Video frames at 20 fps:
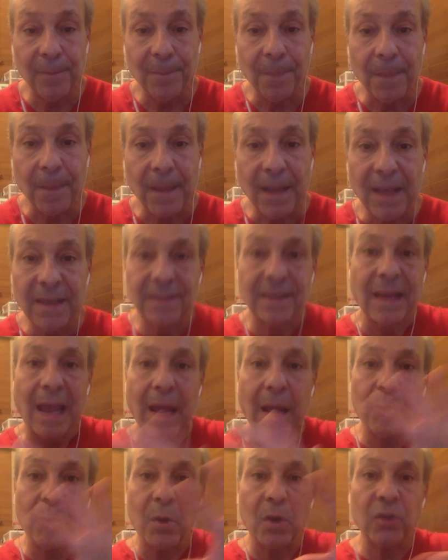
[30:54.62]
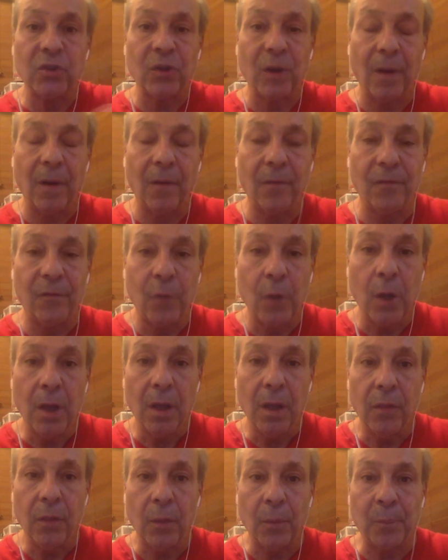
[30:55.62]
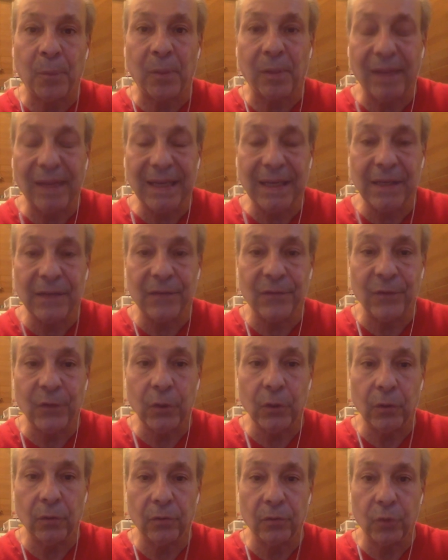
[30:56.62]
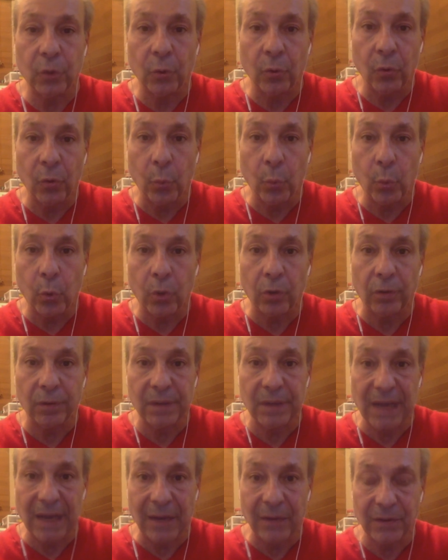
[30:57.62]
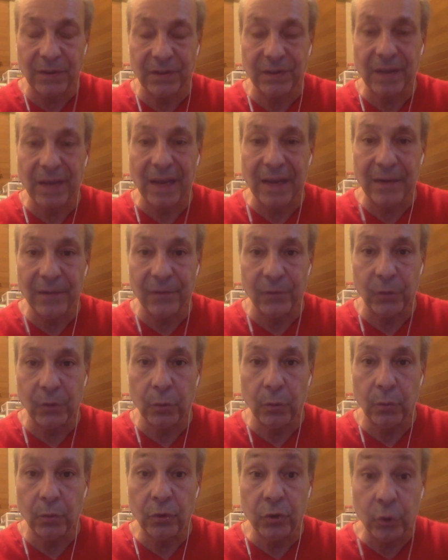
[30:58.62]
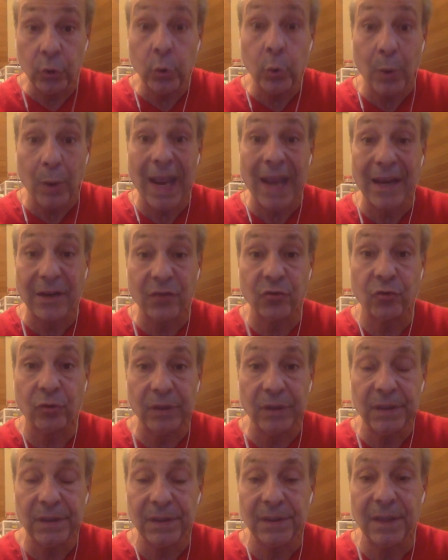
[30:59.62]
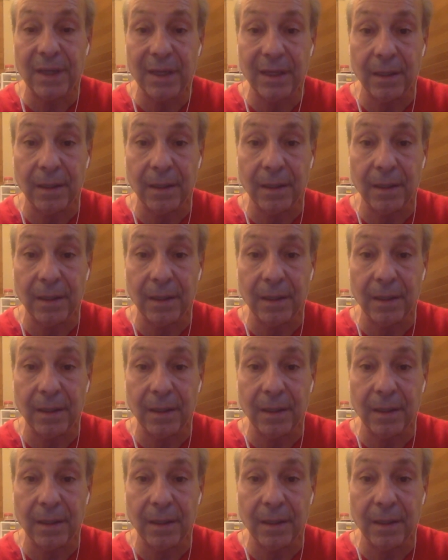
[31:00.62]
is how much of the playing field or the world outside of you do you actually see?